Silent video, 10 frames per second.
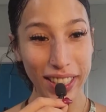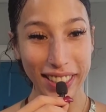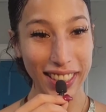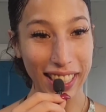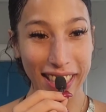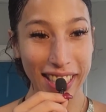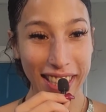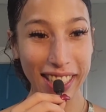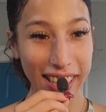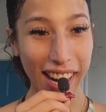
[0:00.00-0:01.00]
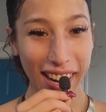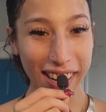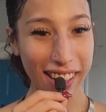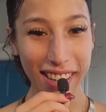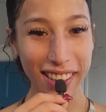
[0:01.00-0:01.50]
could say hee hee ha
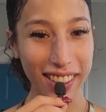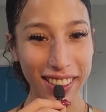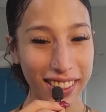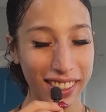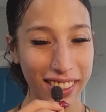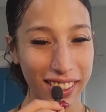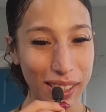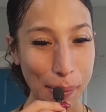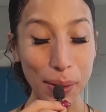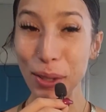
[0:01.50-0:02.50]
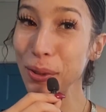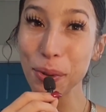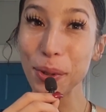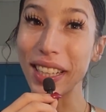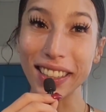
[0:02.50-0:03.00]
ha, but you
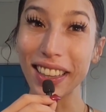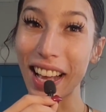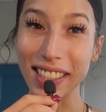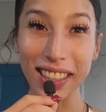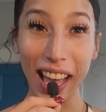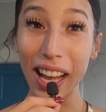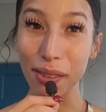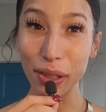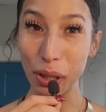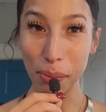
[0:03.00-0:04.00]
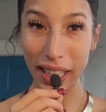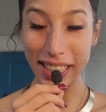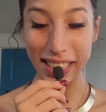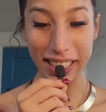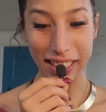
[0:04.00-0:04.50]
do get the last laugh here,
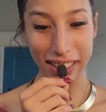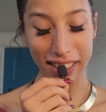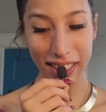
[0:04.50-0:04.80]
Pisces.